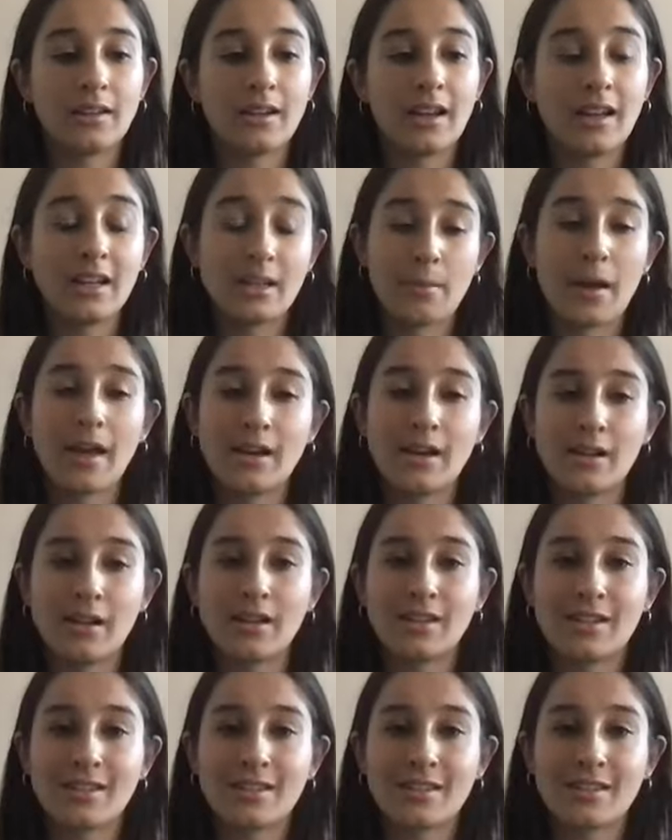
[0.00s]

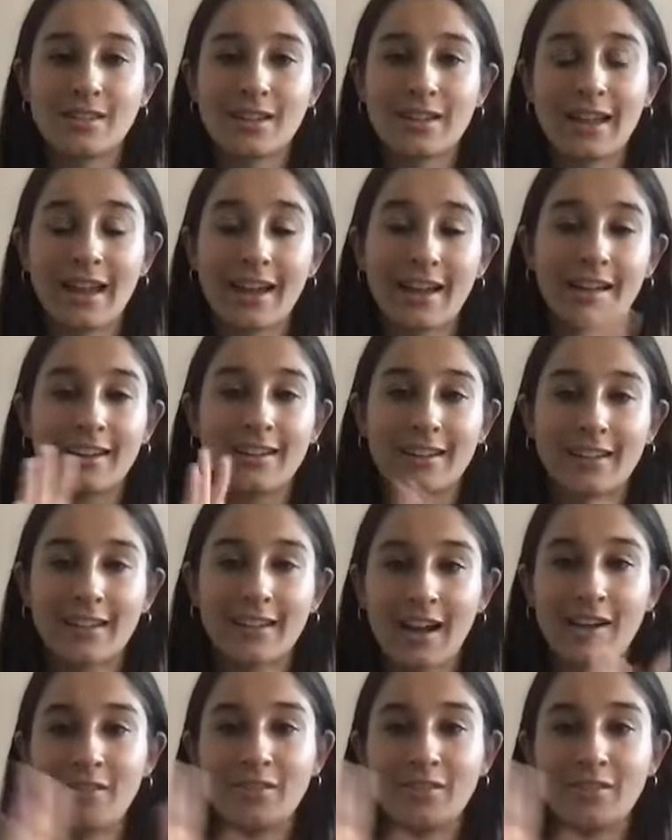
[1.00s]
independent, like kind